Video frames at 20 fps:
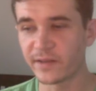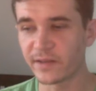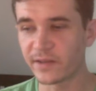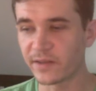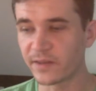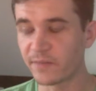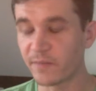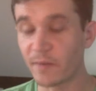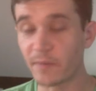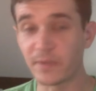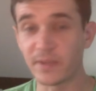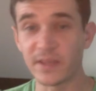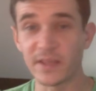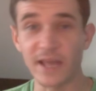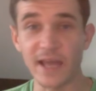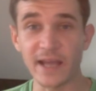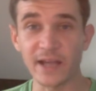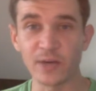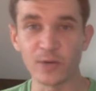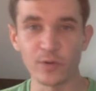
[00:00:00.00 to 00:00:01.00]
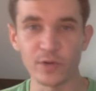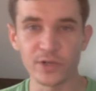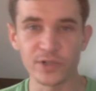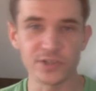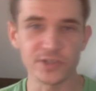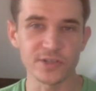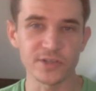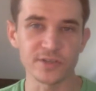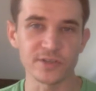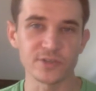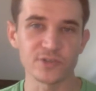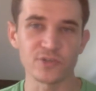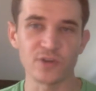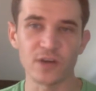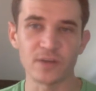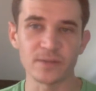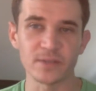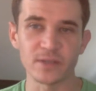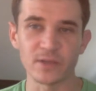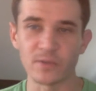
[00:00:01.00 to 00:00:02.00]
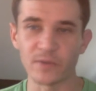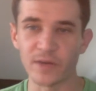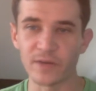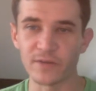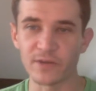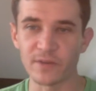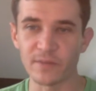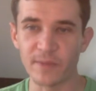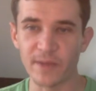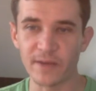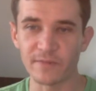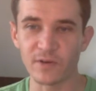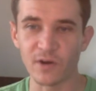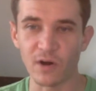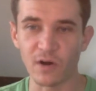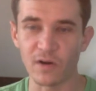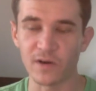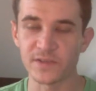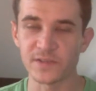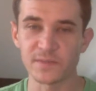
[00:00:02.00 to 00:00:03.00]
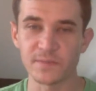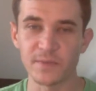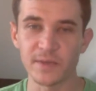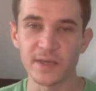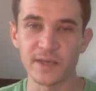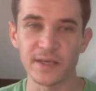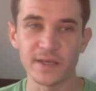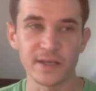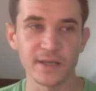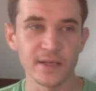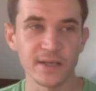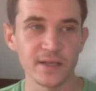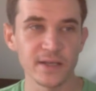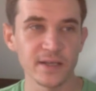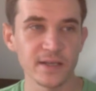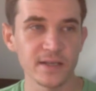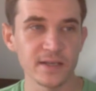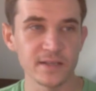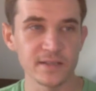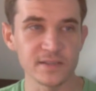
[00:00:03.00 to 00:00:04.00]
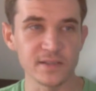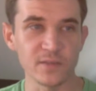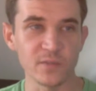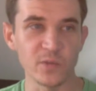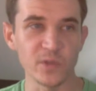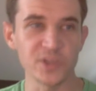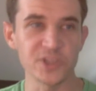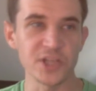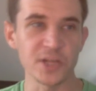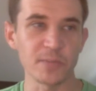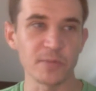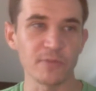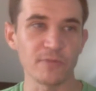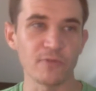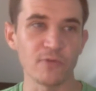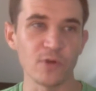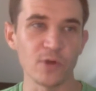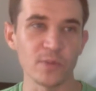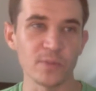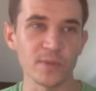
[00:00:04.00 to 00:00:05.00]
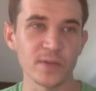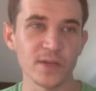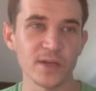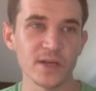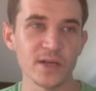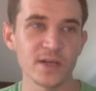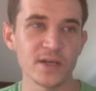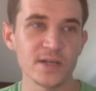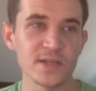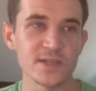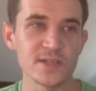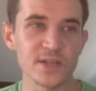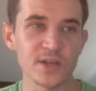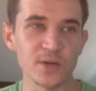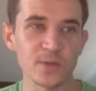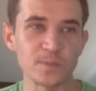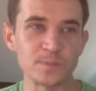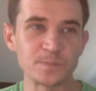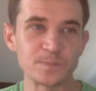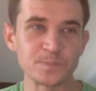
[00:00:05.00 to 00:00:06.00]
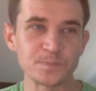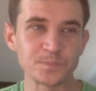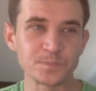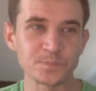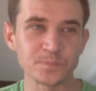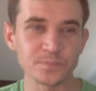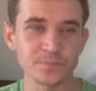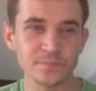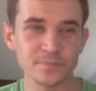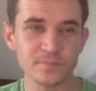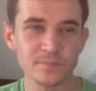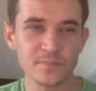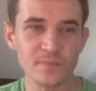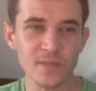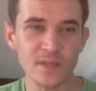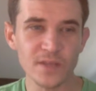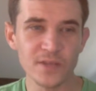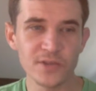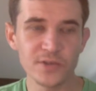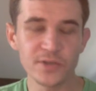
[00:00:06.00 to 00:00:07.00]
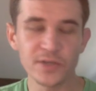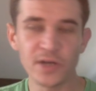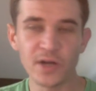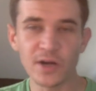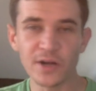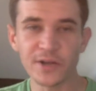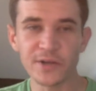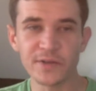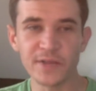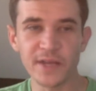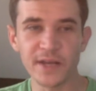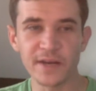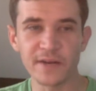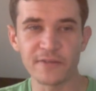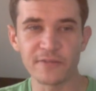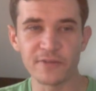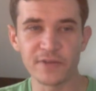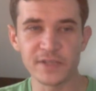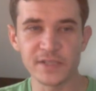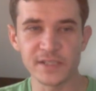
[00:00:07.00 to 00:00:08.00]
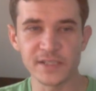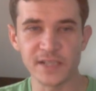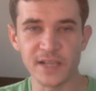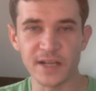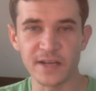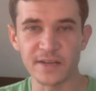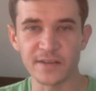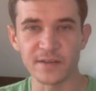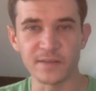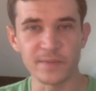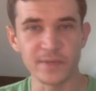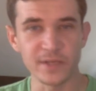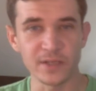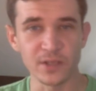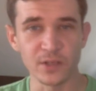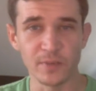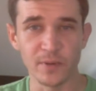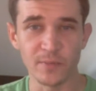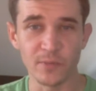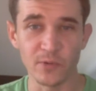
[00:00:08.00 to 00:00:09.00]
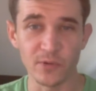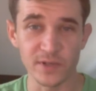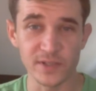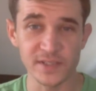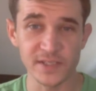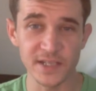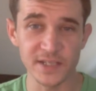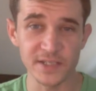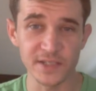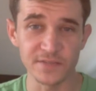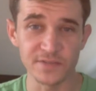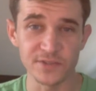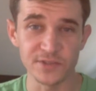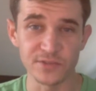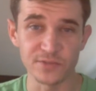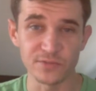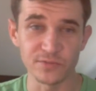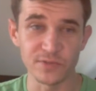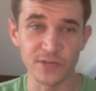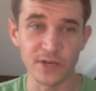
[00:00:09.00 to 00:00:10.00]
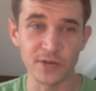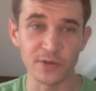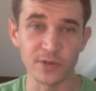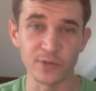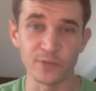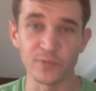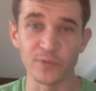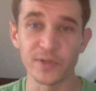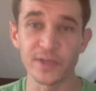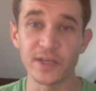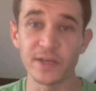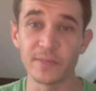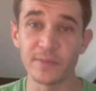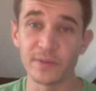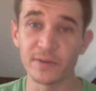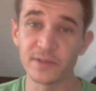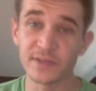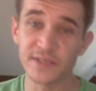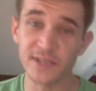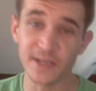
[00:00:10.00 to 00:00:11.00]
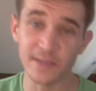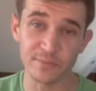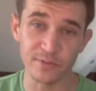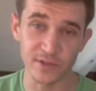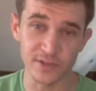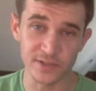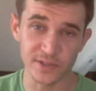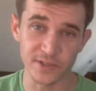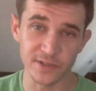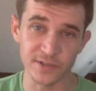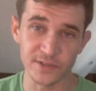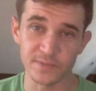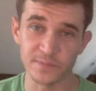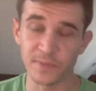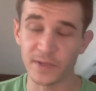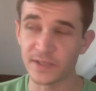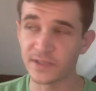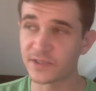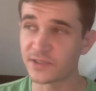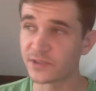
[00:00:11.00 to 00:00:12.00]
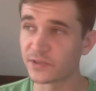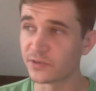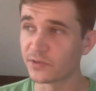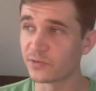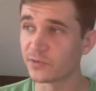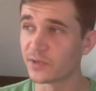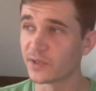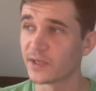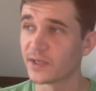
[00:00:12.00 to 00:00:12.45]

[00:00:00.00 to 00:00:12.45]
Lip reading: maybe the anguish or trauma or whatever it may have caused me in some way, shape, or form. So you could argue that in a free society, there'd be a little bit more incentive to not only rehabilitate prisoners, but to